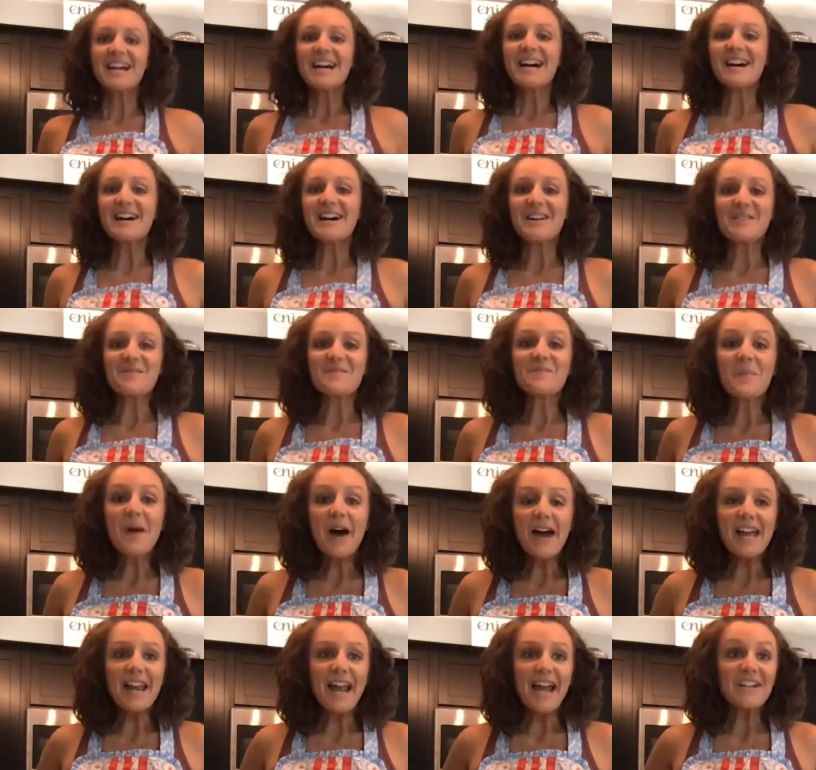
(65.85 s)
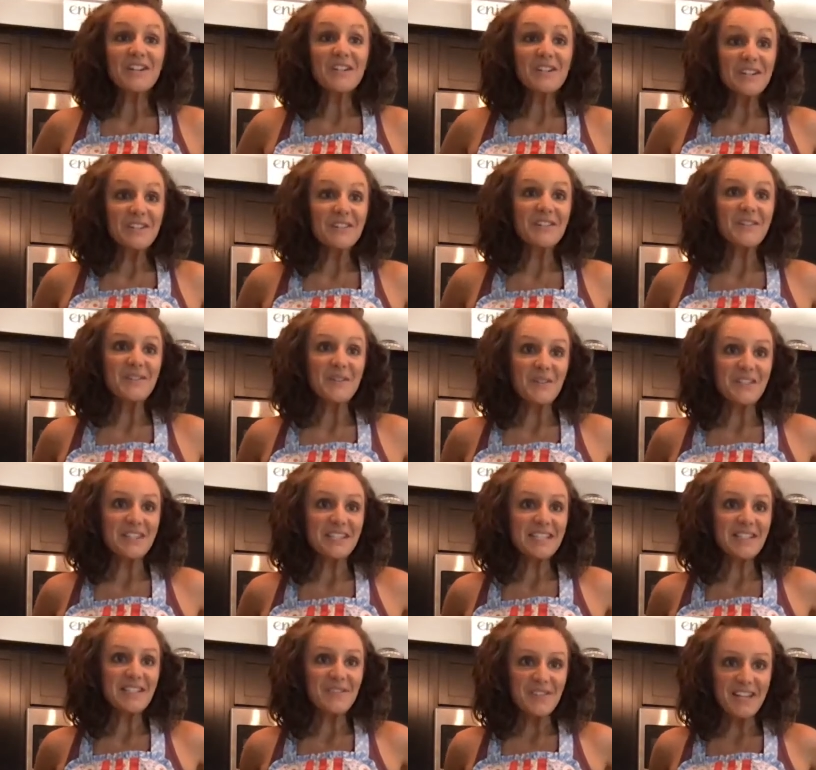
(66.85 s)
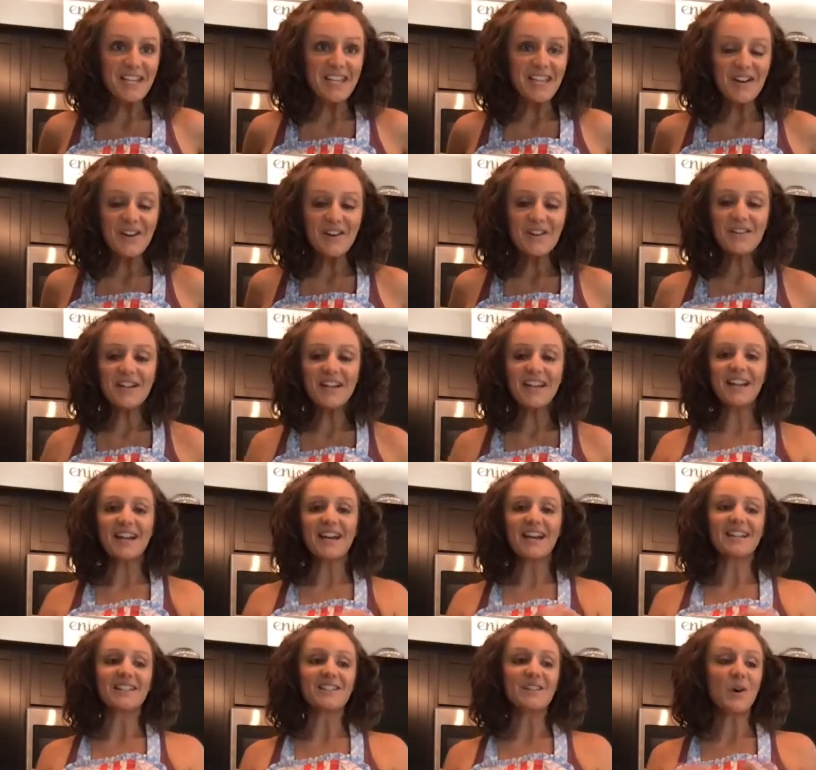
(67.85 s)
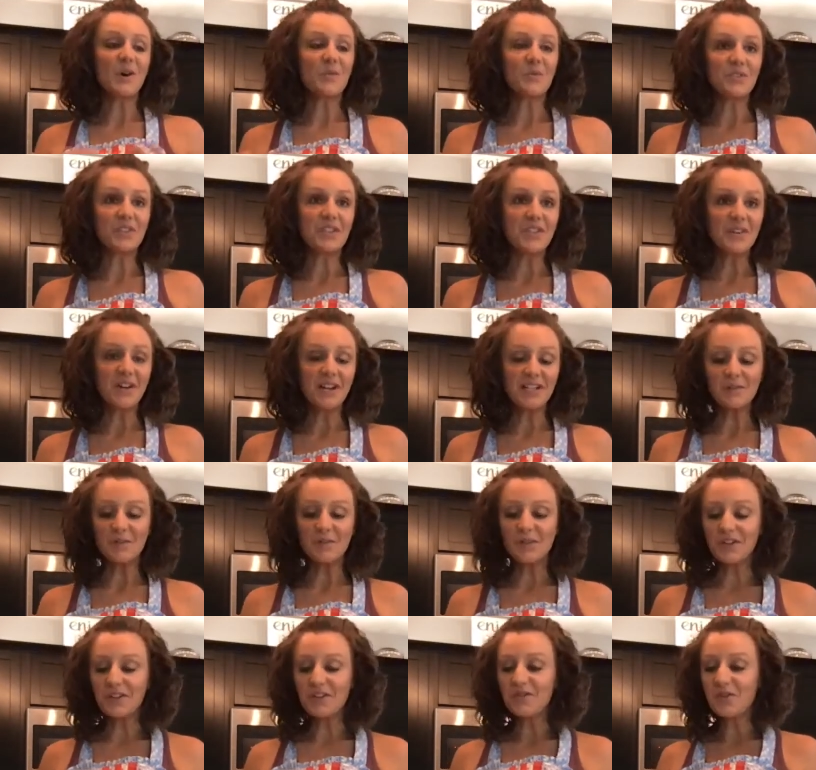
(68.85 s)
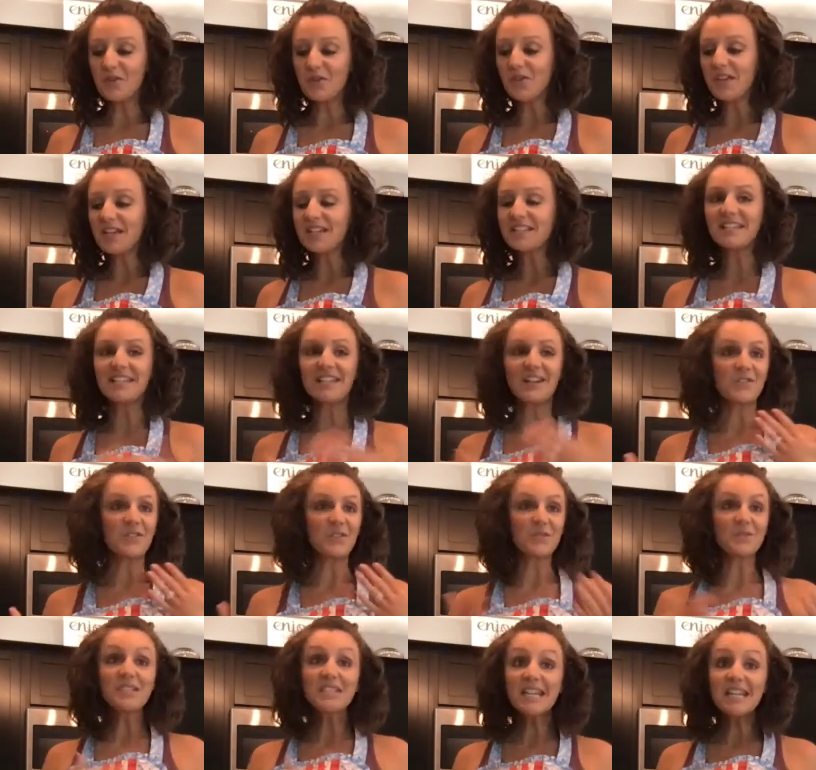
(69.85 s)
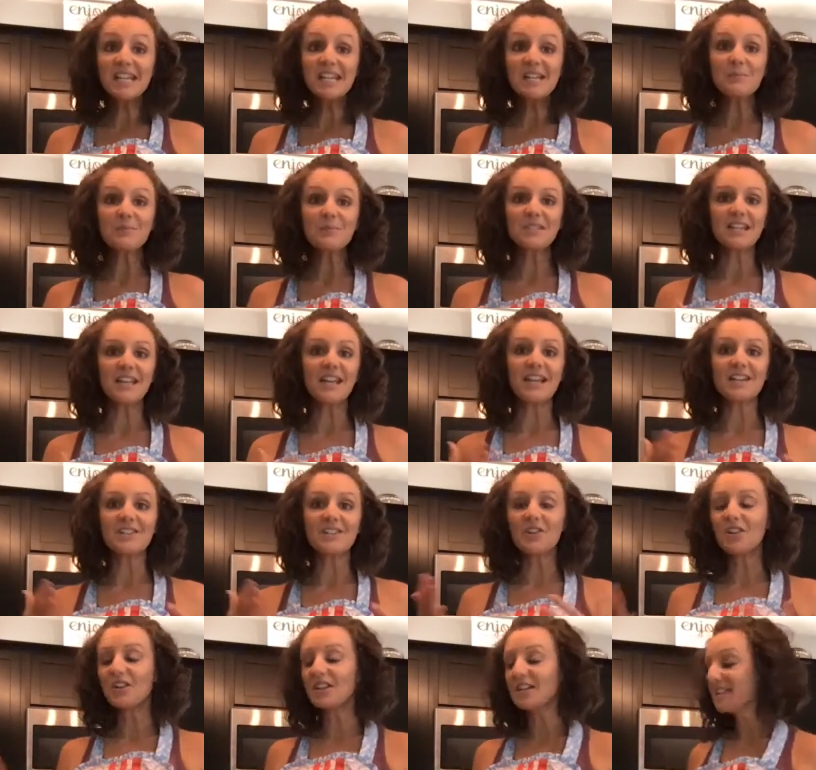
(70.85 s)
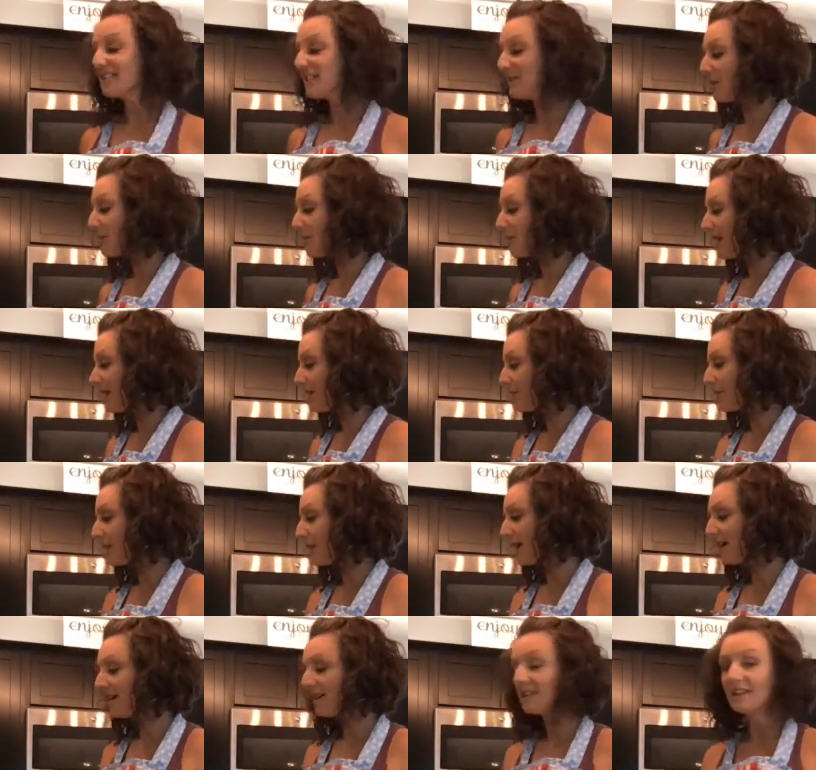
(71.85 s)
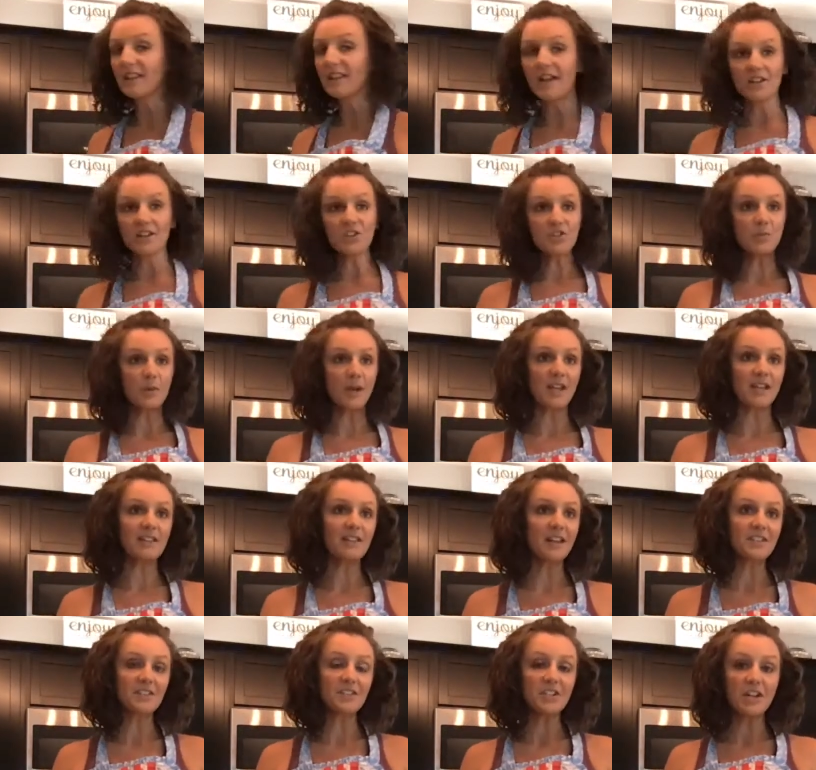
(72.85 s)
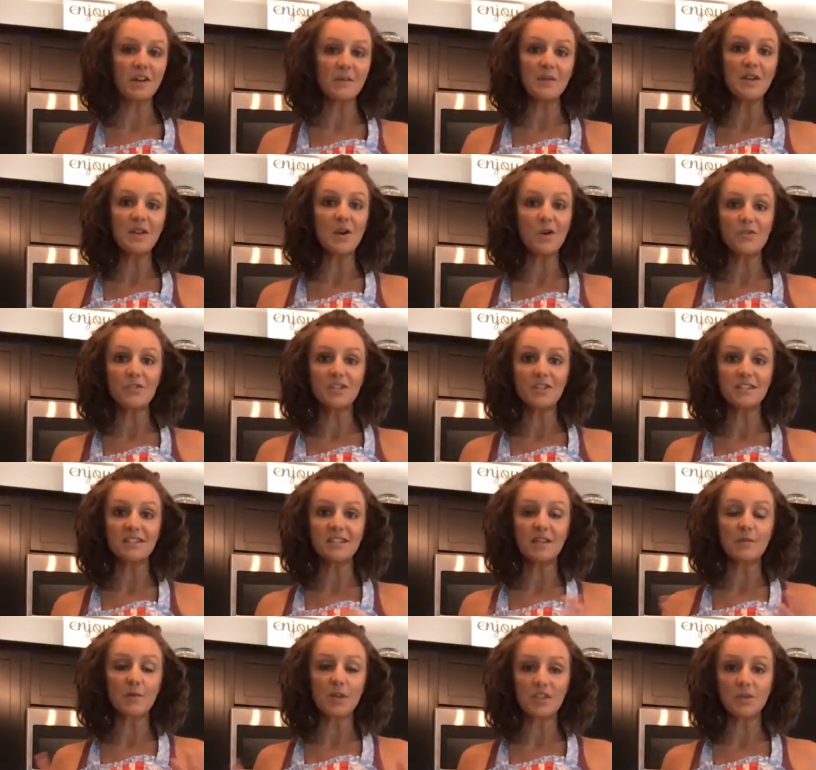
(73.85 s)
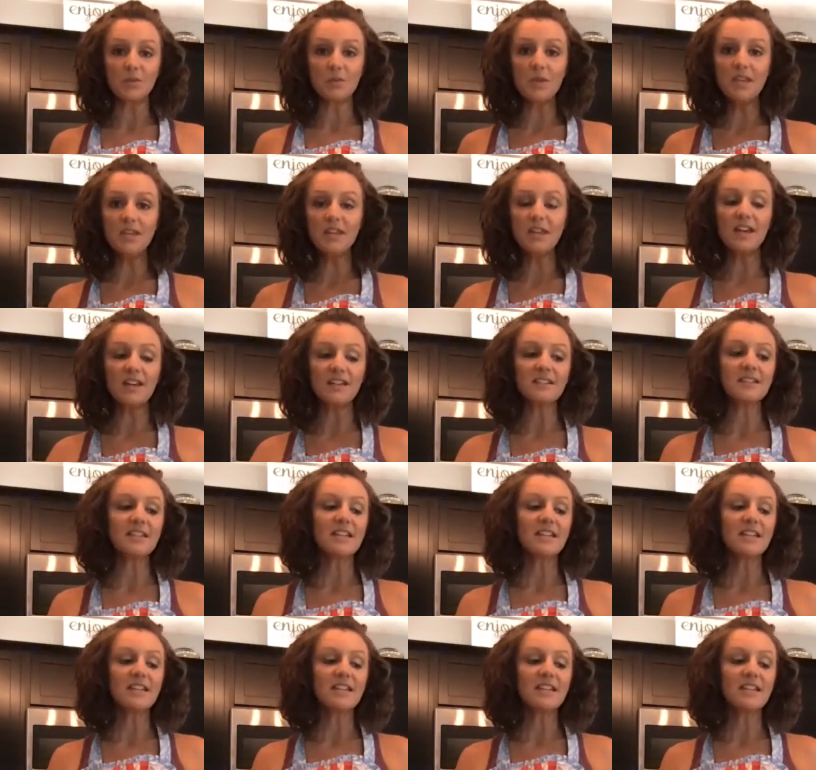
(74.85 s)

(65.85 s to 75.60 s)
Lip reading: But I could record this video, and hopefully you guys will learn a few things, get a few tips, and you're gonna see me make my lunch. My in-laws are coming over to celebrate the weekend.